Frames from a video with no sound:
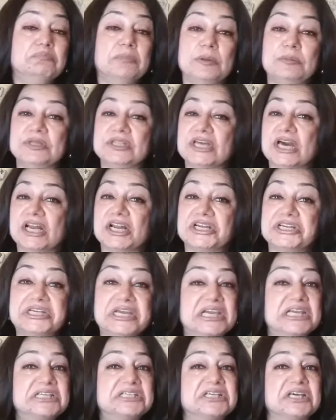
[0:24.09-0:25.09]
Maybe they're
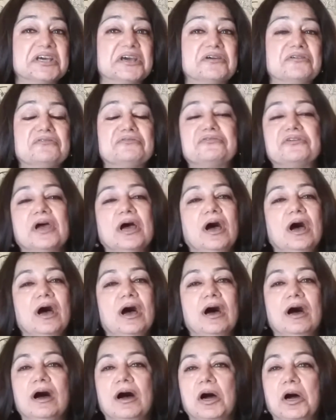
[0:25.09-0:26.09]
addictive,
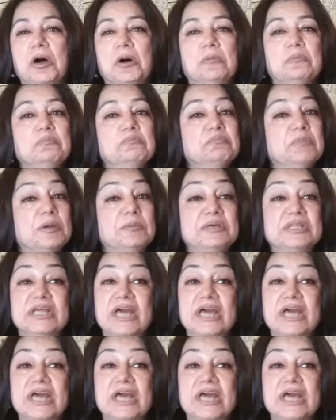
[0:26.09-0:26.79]
maybe